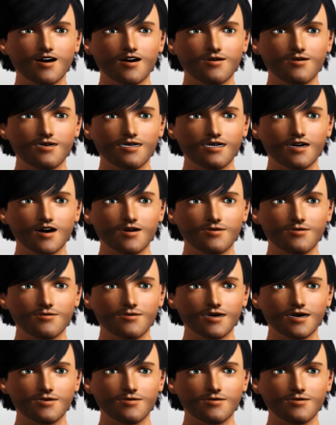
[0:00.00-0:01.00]

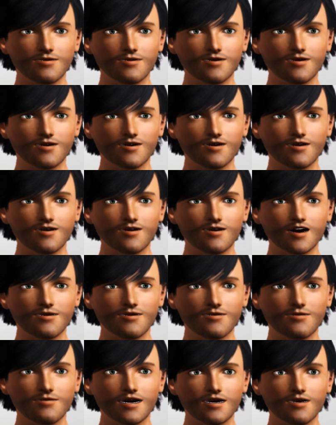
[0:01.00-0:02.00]
Awesome.
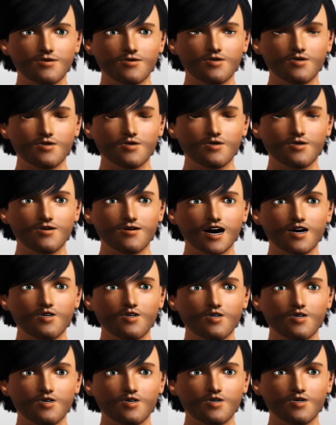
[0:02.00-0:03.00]
So,
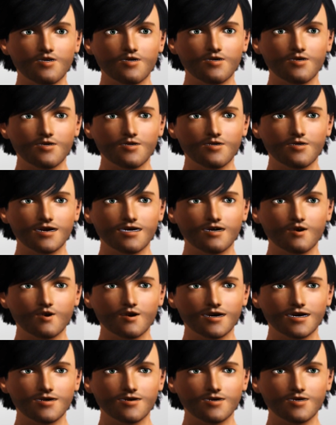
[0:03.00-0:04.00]
why did you choose to
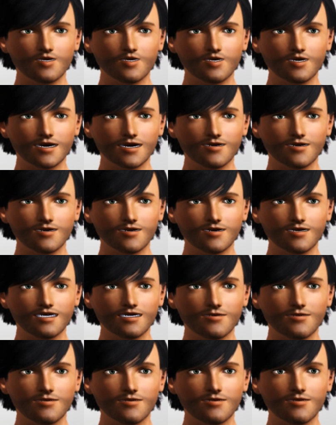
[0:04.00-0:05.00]
start your own
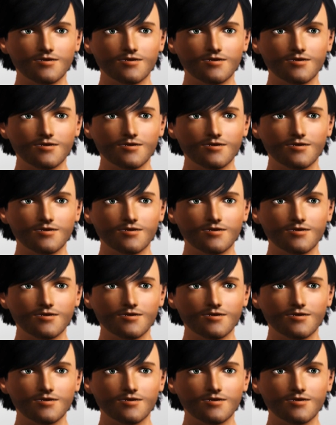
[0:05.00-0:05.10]
channels?